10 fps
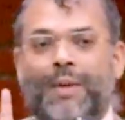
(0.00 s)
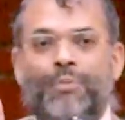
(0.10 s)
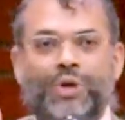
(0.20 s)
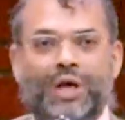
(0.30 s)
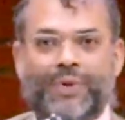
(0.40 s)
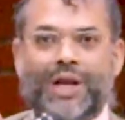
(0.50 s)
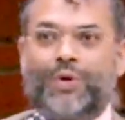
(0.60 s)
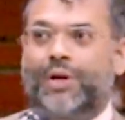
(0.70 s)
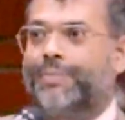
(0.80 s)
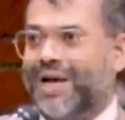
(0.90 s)
Cambodia
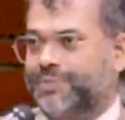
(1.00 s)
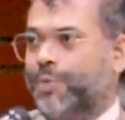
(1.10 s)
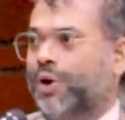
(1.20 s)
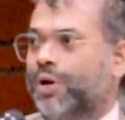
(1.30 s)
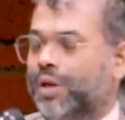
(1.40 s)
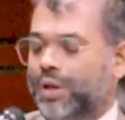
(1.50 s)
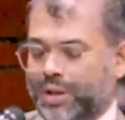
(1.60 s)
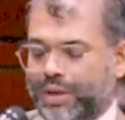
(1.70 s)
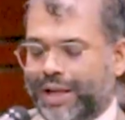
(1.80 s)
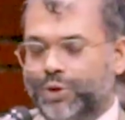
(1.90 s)
without a passport.
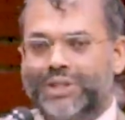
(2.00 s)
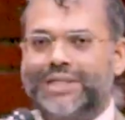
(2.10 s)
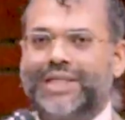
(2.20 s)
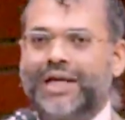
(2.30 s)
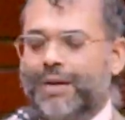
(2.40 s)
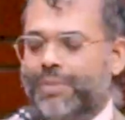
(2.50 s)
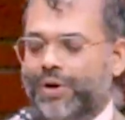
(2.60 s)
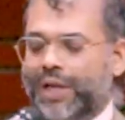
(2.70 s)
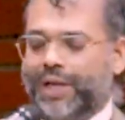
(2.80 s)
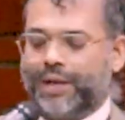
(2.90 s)
And you just think
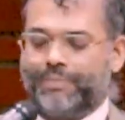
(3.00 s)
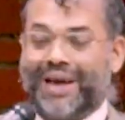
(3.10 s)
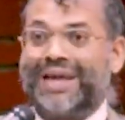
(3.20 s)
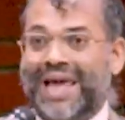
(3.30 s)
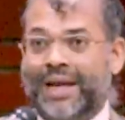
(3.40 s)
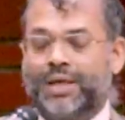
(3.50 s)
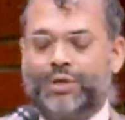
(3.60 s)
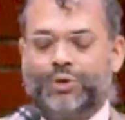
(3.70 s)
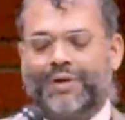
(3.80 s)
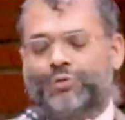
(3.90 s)
about it, by
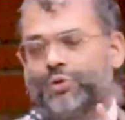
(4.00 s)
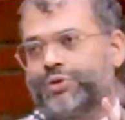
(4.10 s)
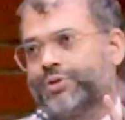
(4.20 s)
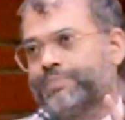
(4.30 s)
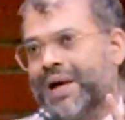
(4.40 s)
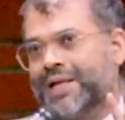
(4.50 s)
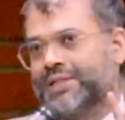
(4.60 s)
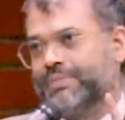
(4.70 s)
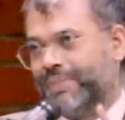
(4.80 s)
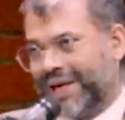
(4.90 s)
land, you have to
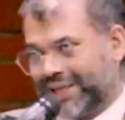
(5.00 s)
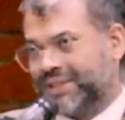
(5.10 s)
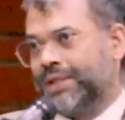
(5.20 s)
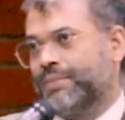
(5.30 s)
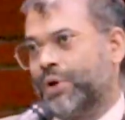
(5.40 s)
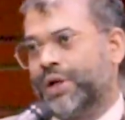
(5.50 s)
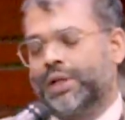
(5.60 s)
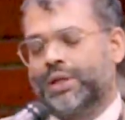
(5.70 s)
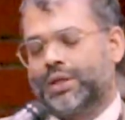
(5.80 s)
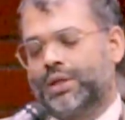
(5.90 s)
pass Malaysian
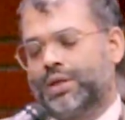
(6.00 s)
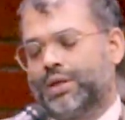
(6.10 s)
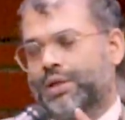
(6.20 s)
border,